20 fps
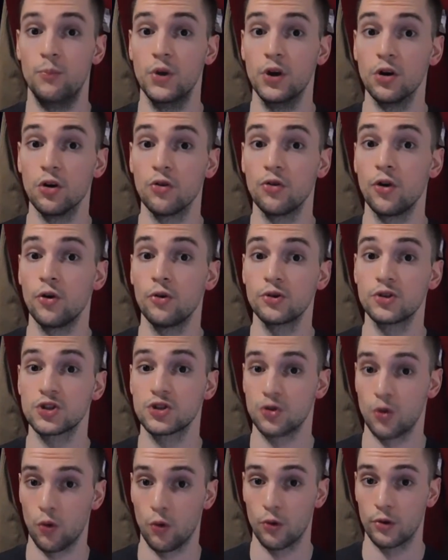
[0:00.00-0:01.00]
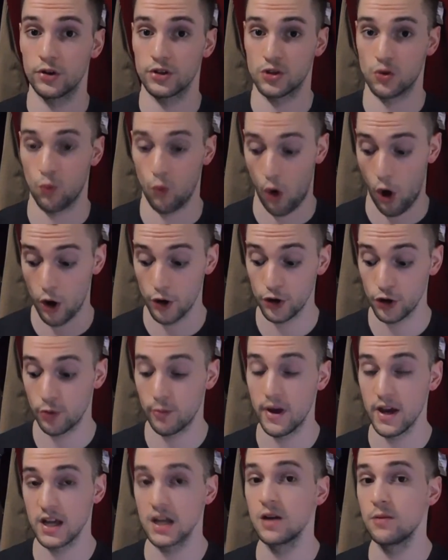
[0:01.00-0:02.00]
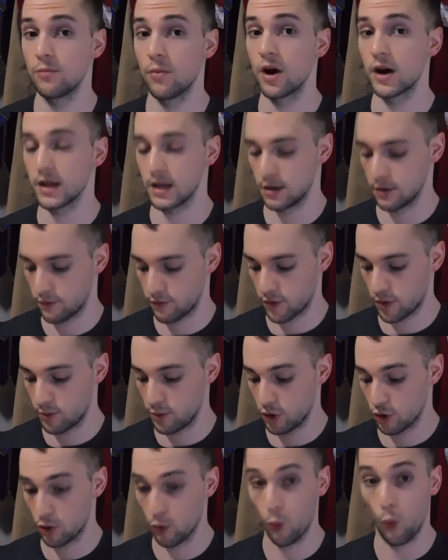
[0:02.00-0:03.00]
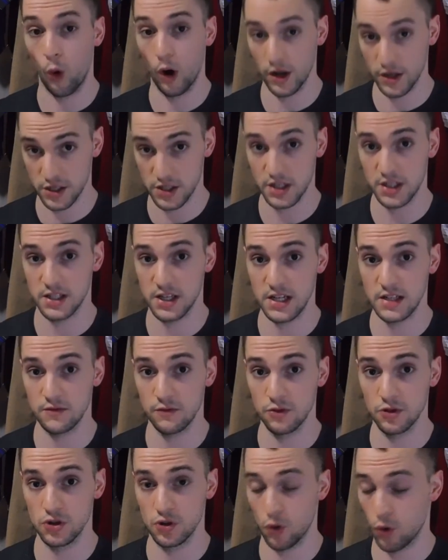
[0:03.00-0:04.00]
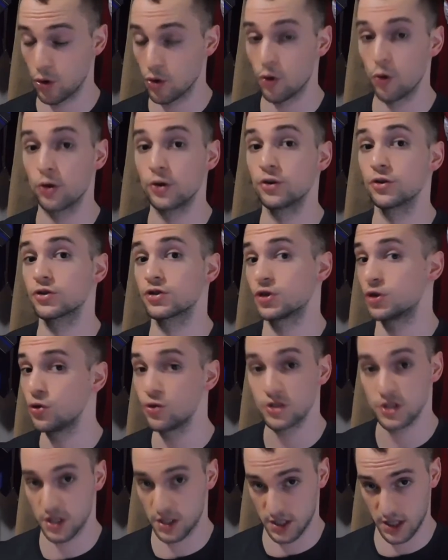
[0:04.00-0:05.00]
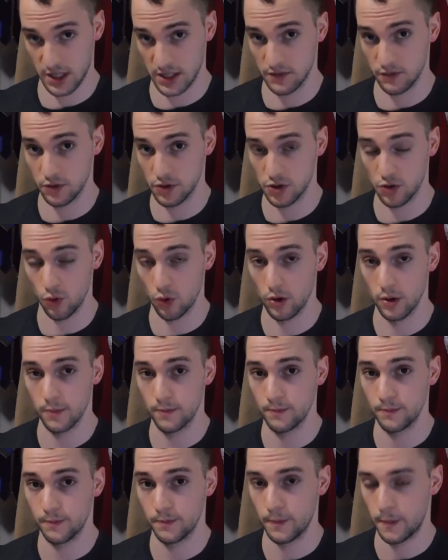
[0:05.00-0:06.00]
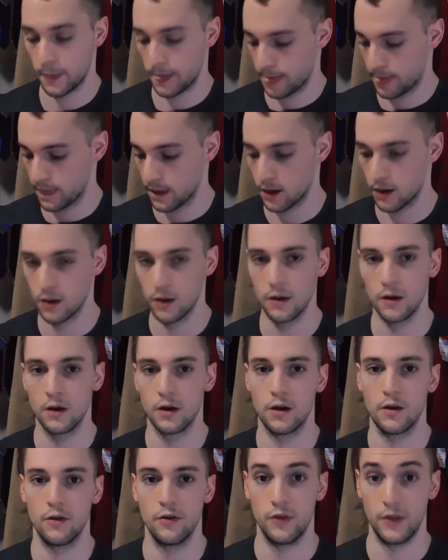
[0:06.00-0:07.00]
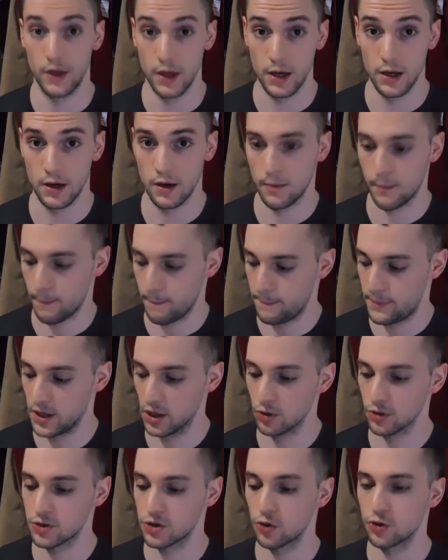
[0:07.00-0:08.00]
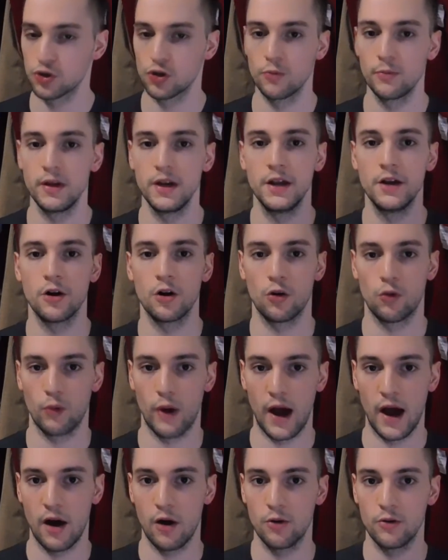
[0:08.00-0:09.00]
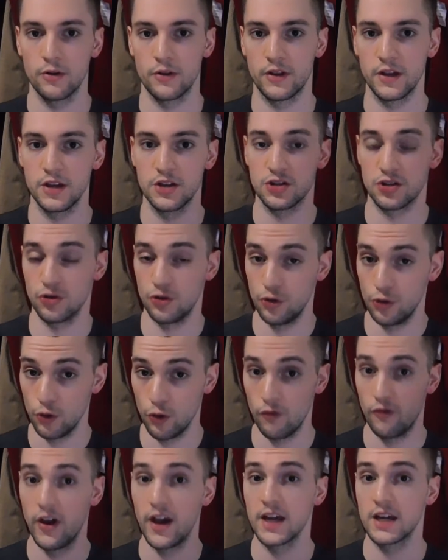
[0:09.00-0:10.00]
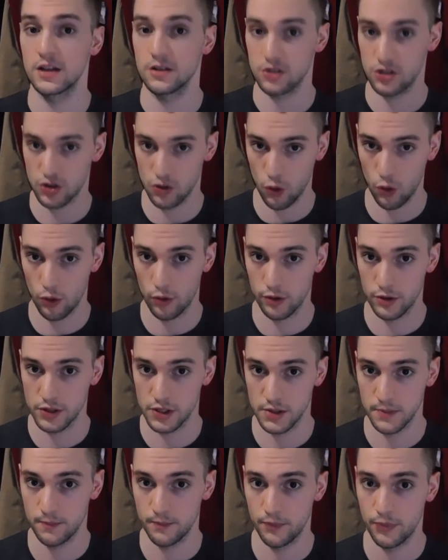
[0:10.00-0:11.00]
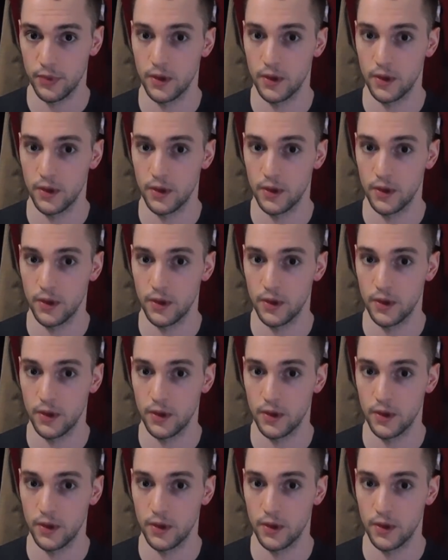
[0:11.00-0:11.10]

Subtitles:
Build those stores while you're making money from your 1 successful store or your 2 successful store. Then build social media around these new vacant stores.